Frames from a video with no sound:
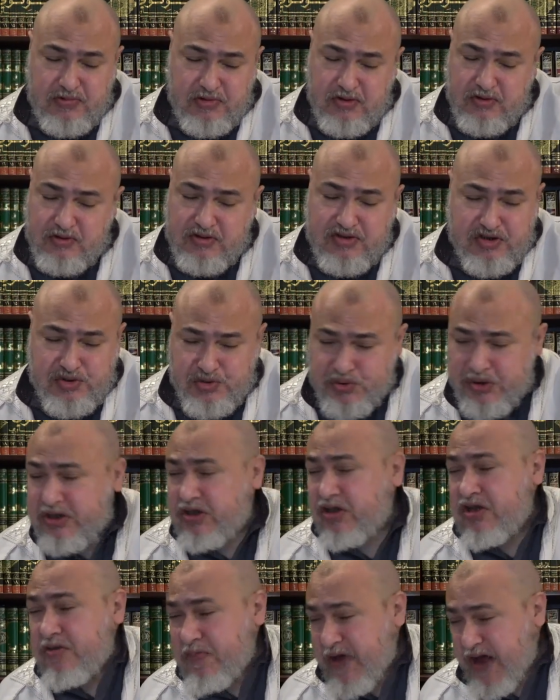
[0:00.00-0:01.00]

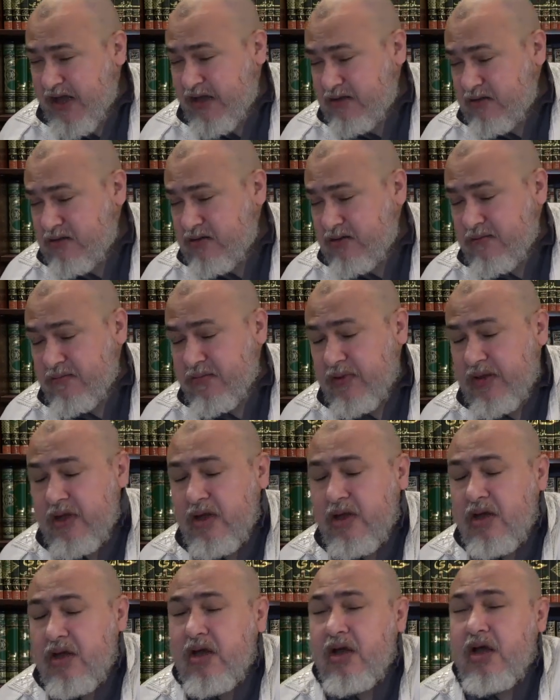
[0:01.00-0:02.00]
strictly banned.
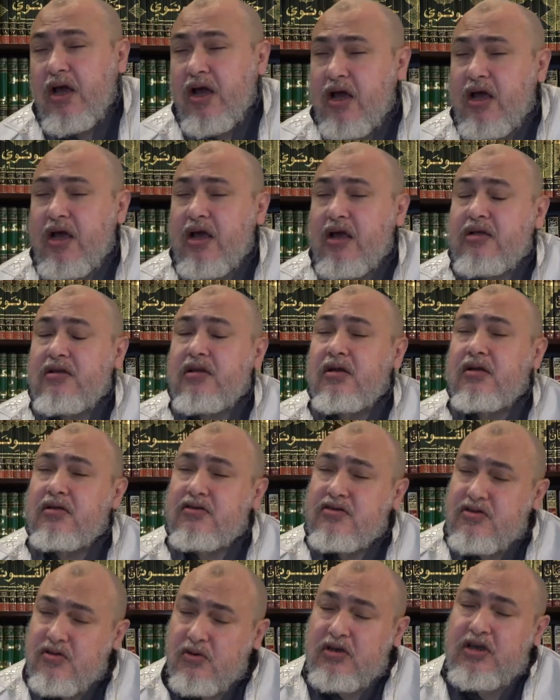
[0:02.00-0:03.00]
And
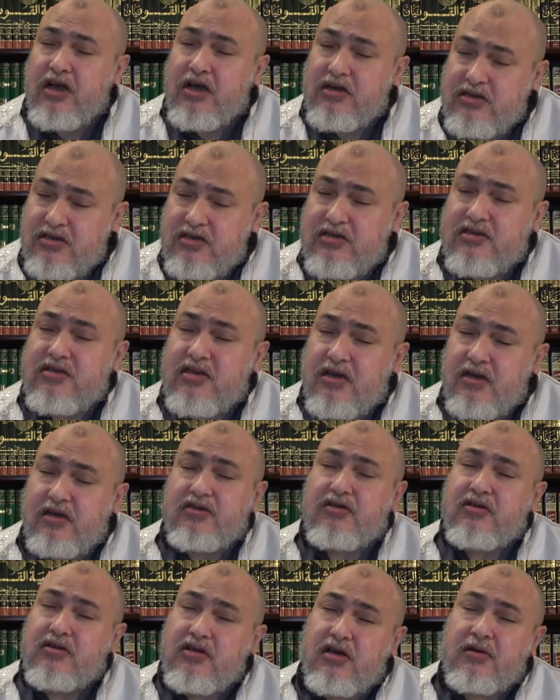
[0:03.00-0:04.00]
so, yes, it's saying
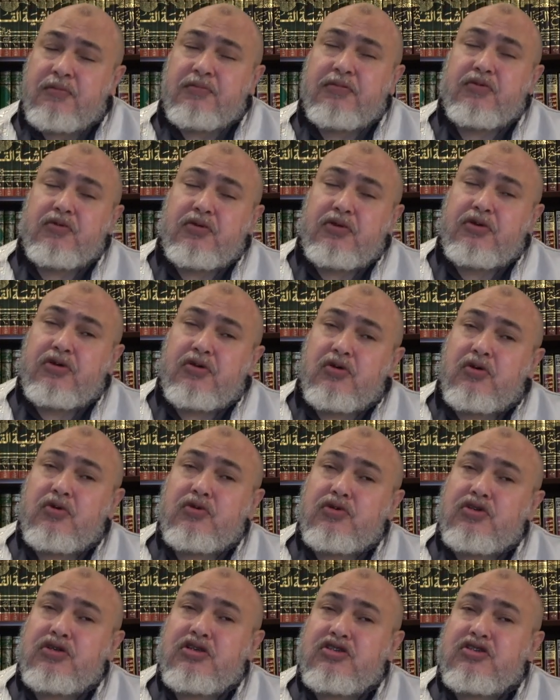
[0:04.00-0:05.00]
to them,
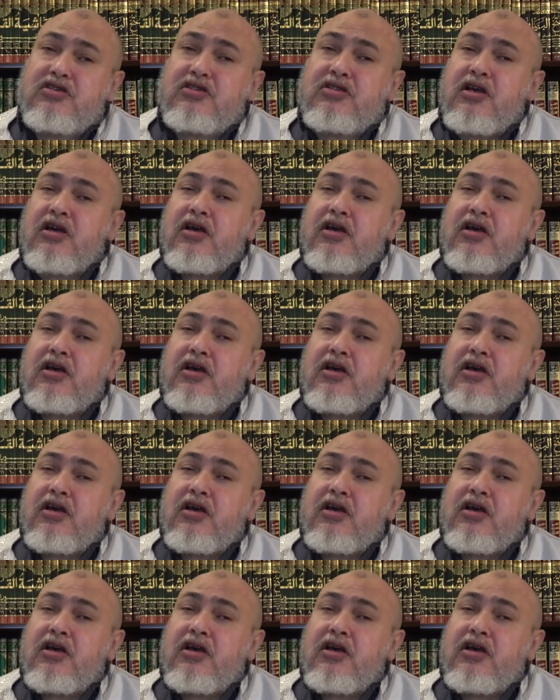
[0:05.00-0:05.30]
just